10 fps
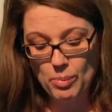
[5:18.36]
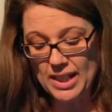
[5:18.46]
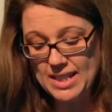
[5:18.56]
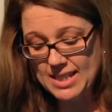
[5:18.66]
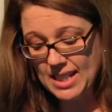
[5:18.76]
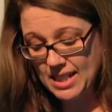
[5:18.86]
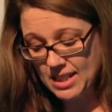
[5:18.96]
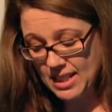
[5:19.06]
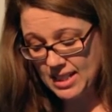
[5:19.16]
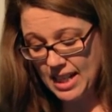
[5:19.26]
But I
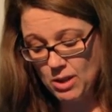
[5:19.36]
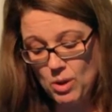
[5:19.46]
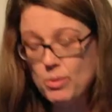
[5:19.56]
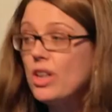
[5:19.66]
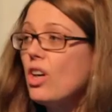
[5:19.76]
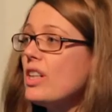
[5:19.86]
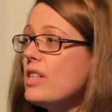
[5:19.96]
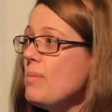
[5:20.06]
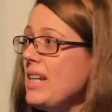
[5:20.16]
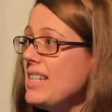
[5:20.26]
decided to take what we call
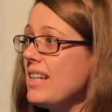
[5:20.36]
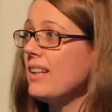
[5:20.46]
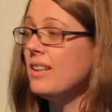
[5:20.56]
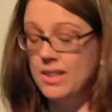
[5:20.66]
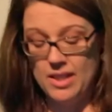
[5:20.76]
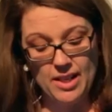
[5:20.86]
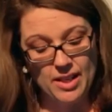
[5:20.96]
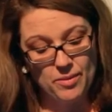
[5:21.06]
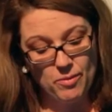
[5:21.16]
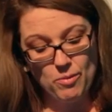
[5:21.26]
in the media
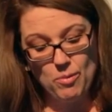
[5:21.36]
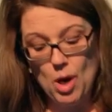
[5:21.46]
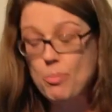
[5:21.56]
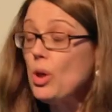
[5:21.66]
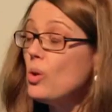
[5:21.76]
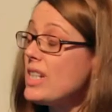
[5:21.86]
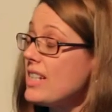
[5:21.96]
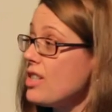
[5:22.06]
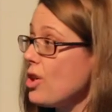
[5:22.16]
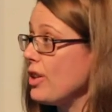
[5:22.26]
a bold
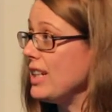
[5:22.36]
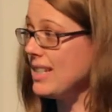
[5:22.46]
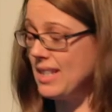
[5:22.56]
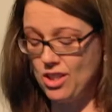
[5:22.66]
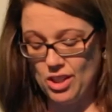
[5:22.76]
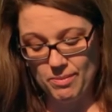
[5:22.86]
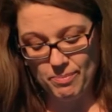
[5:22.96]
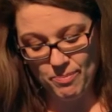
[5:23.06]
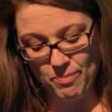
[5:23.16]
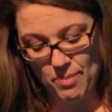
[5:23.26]
editorial decision.